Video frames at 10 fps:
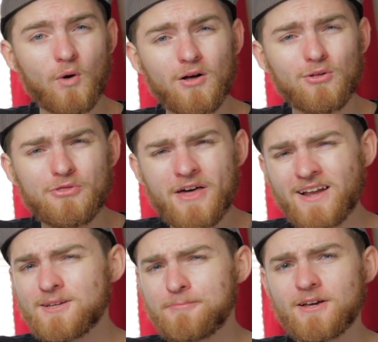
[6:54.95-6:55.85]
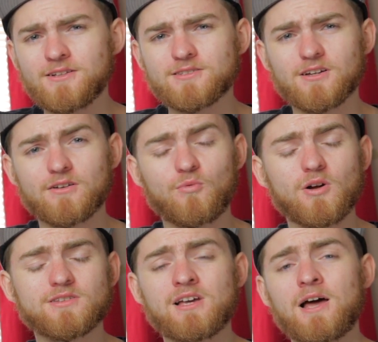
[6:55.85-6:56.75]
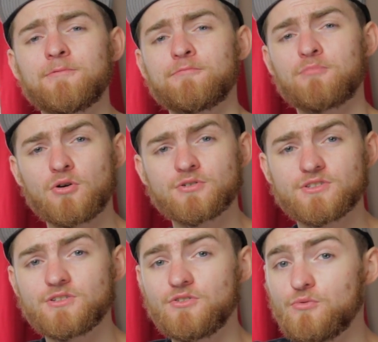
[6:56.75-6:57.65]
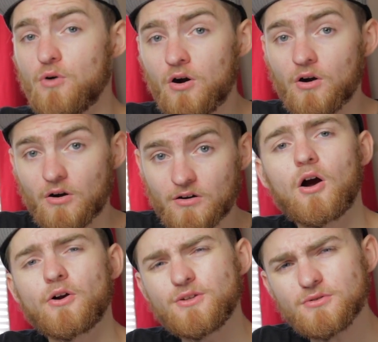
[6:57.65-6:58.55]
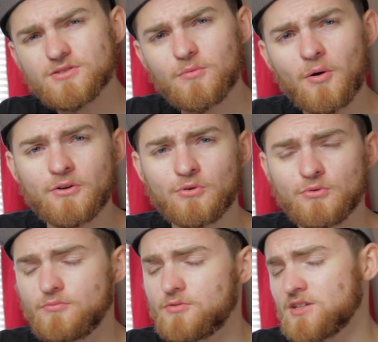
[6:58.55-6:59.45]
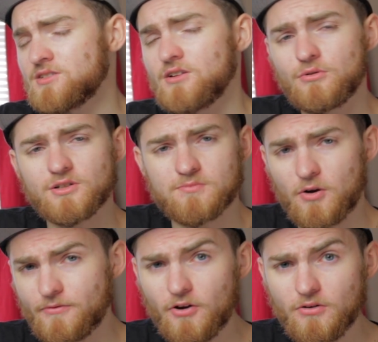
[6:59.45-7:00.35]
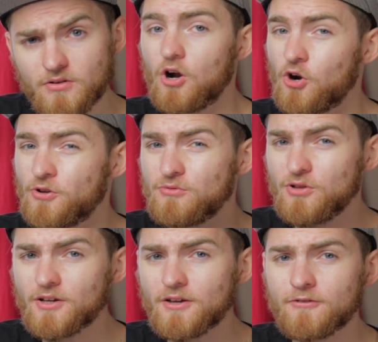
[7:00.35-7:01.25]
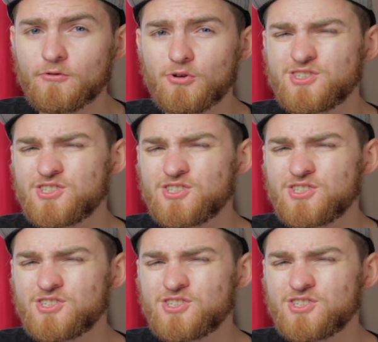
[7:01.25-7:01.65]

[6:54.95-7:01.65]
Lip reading: Well, that depends on what type of person you are. Are you someone who doesn't own a smartphone? Are you looking for a